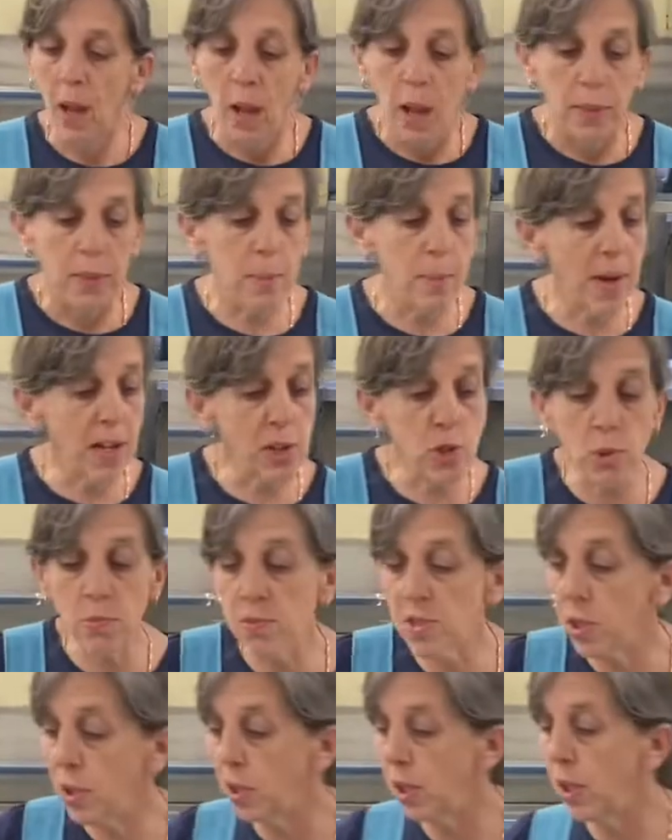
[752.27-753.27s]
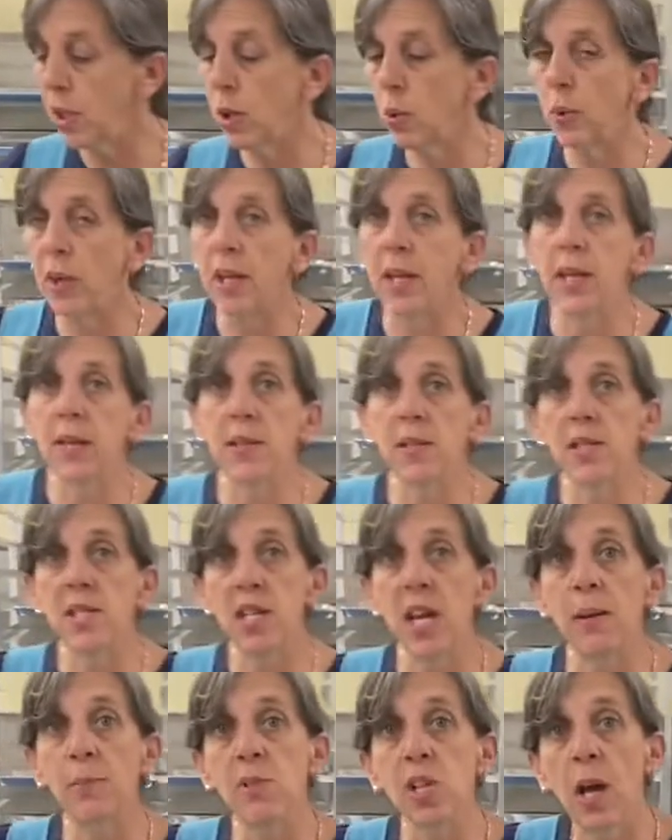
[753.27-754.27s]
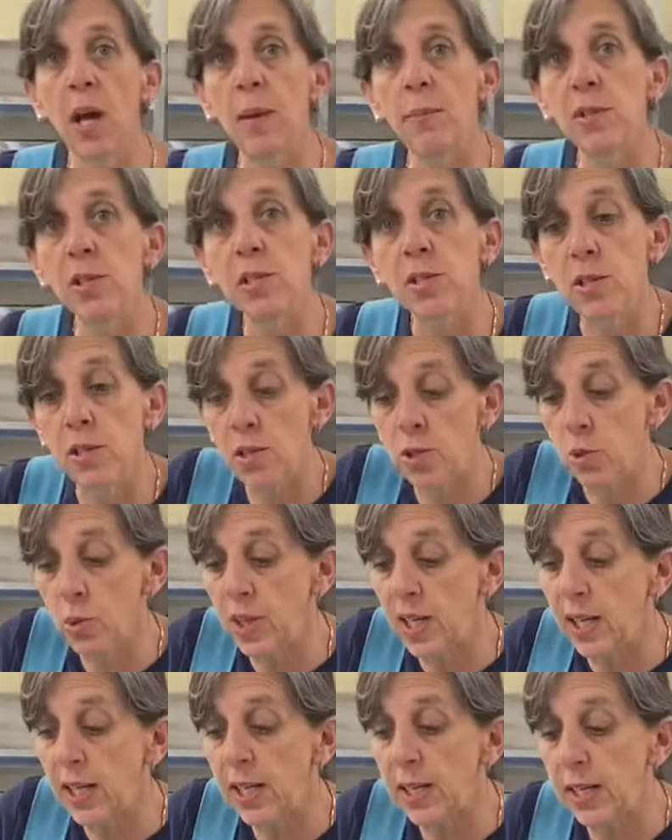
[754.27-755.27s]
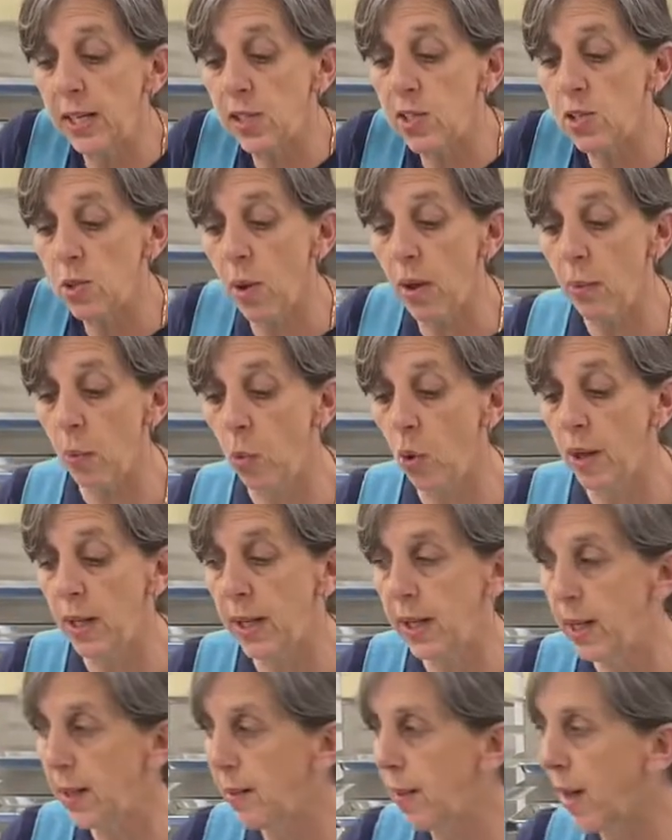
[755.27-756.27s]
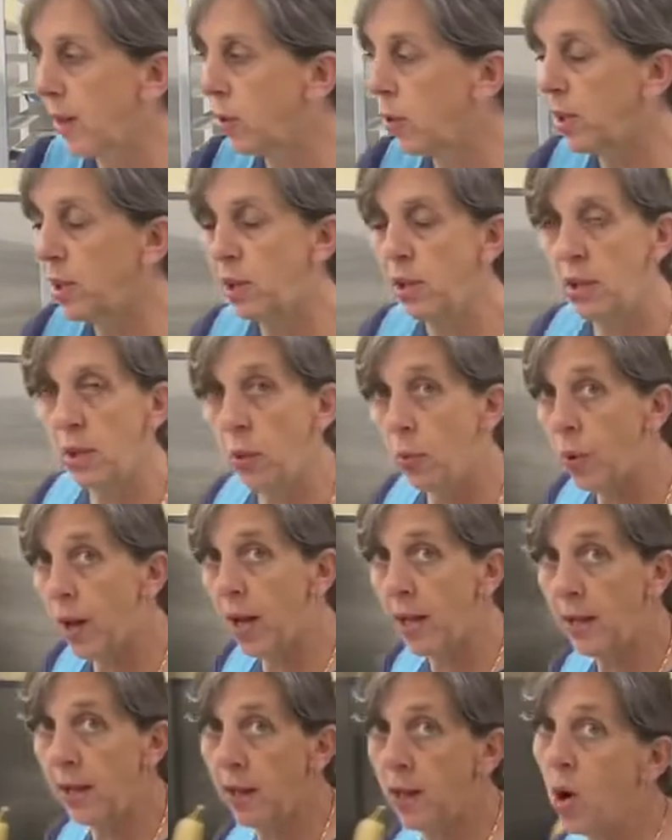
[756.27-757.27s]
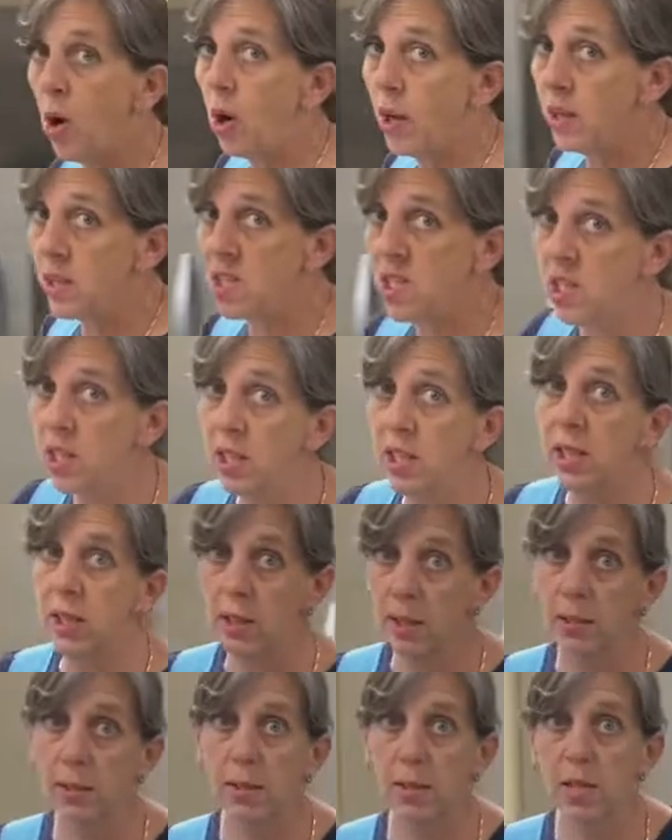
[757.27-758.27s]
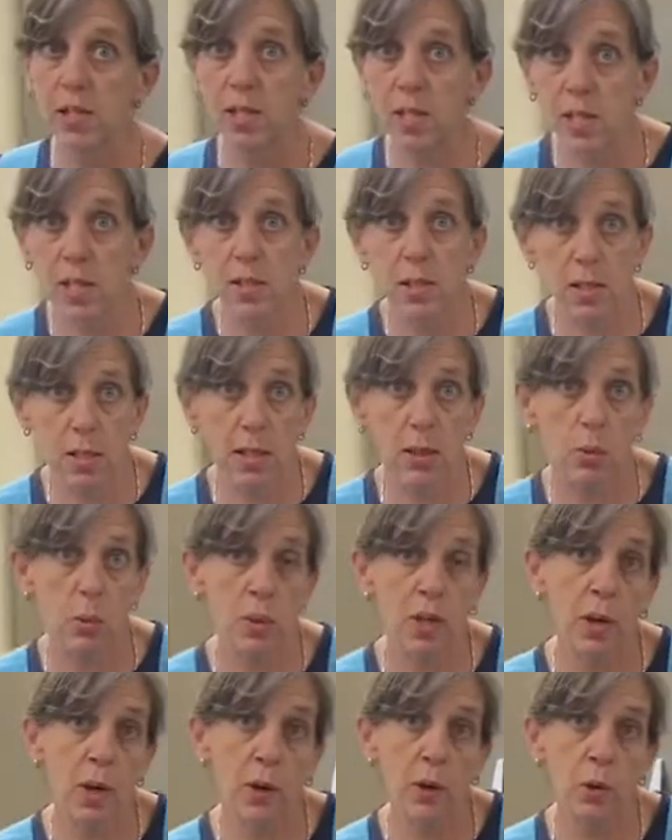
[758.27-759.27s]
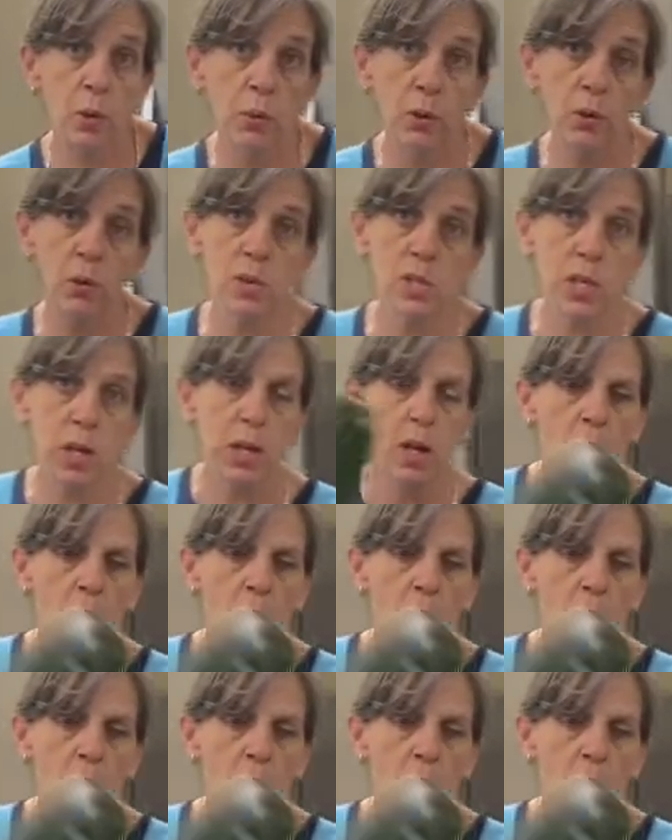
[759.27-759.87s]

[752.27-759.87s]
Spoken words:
The mushrooms are going to go in at the same time as the zucchini, so I want to get that going. You know what? Like, honestly, this is like we are cruising.